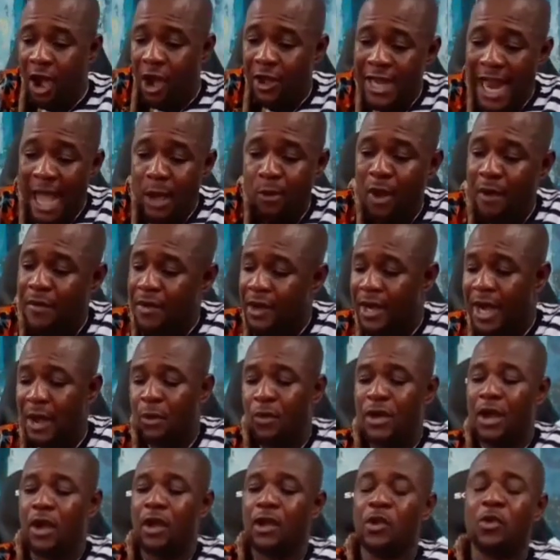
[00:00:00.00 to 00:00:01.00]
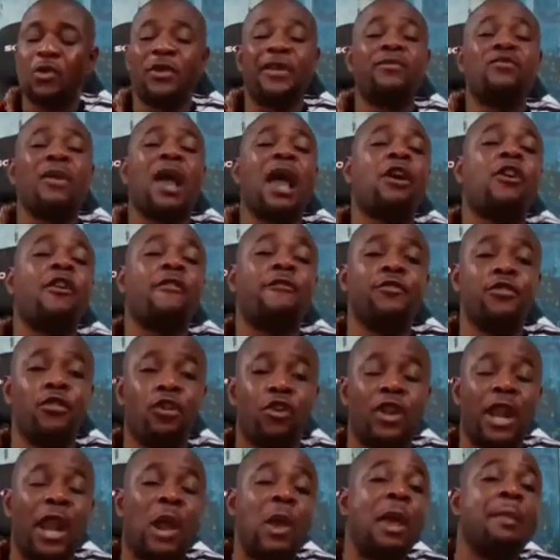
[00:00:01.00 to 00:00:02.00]
On Aqua, we don't know whether I governor
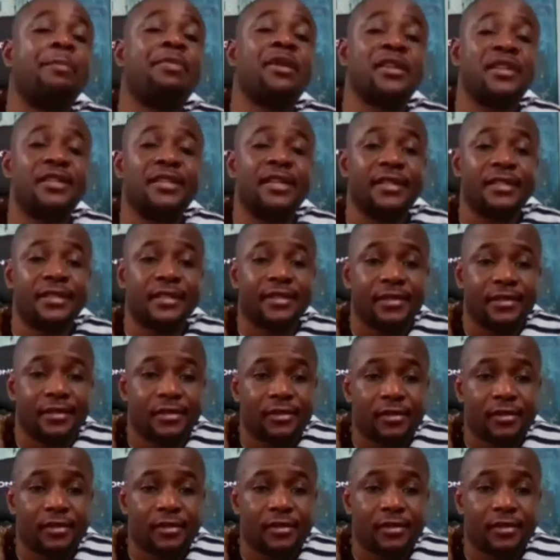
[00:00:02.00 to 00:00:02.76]
or another president.